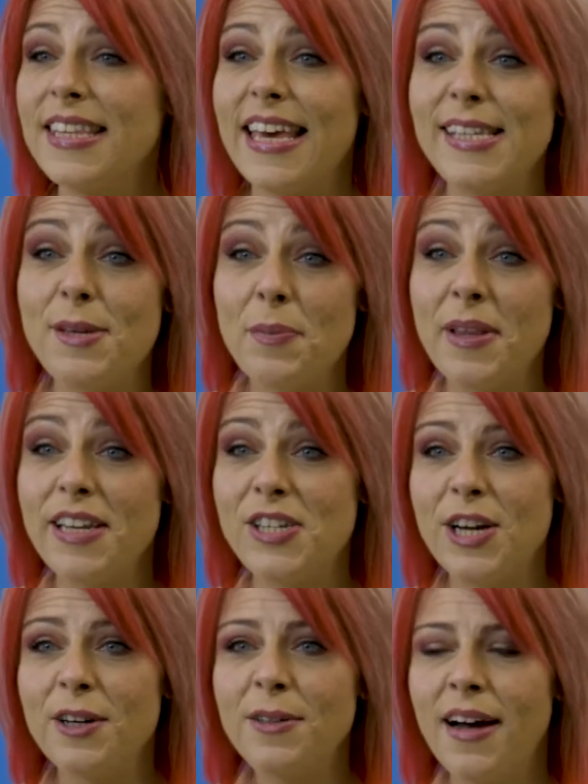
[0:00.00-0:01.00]
Lacy.
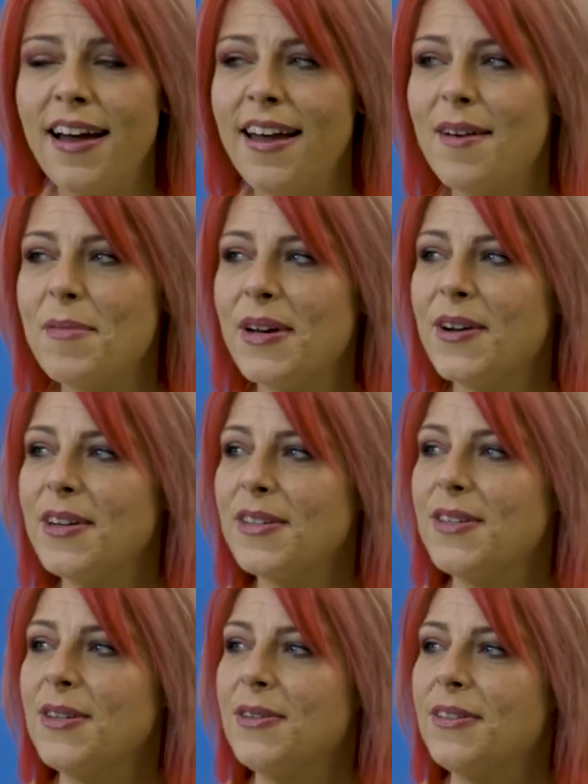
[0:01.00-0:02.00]
I am a current
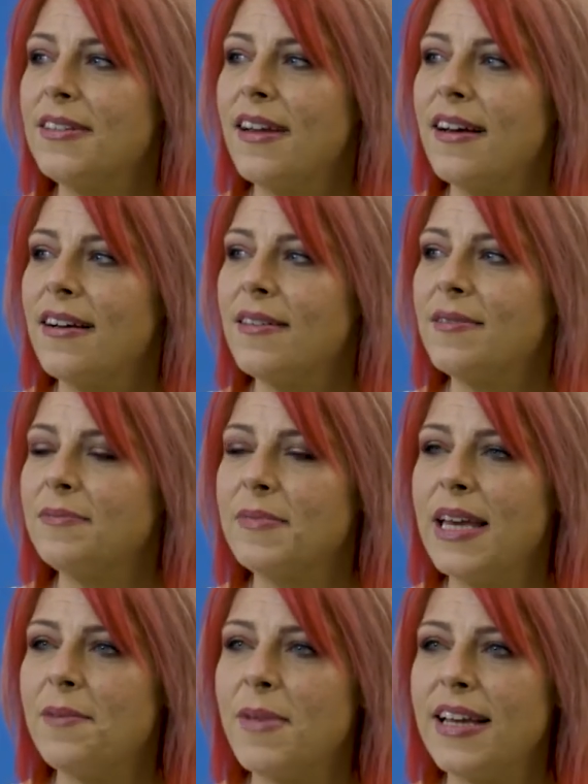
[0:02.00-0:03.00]
student
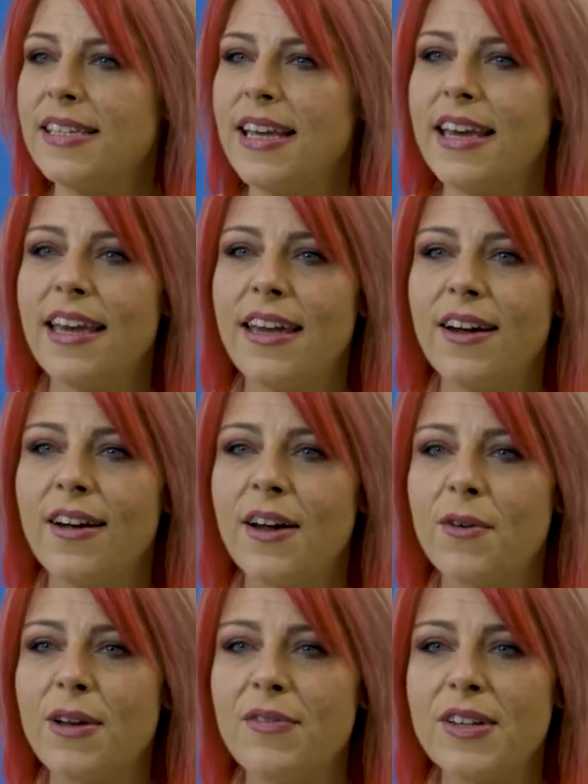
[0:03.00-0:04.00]
in my second year at
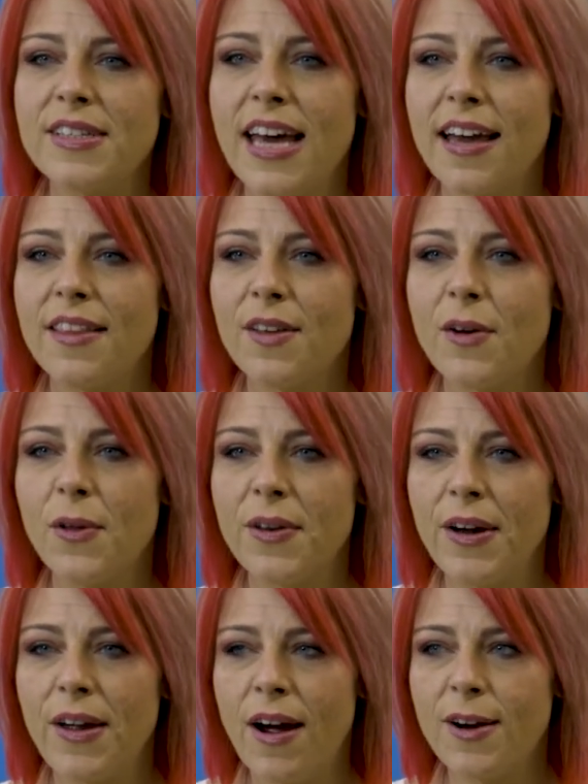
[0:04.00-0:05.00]
Greenville Tech in the
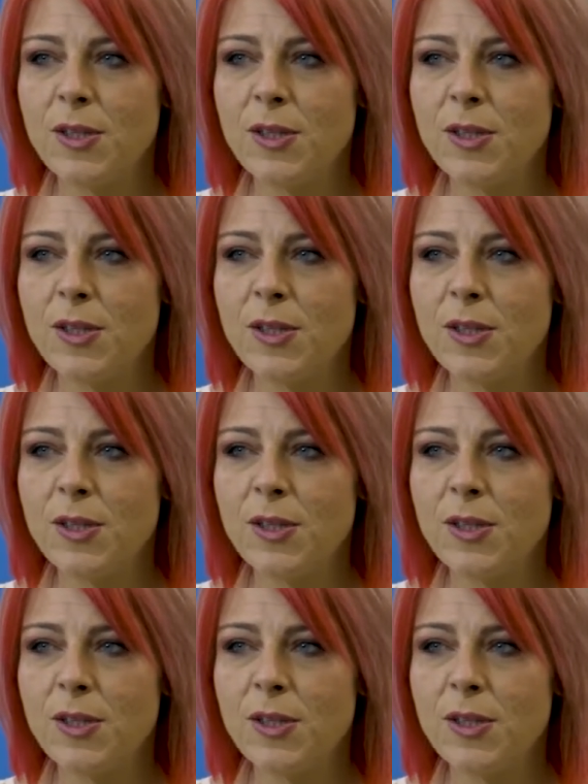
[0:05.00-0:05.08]
Culinary Arts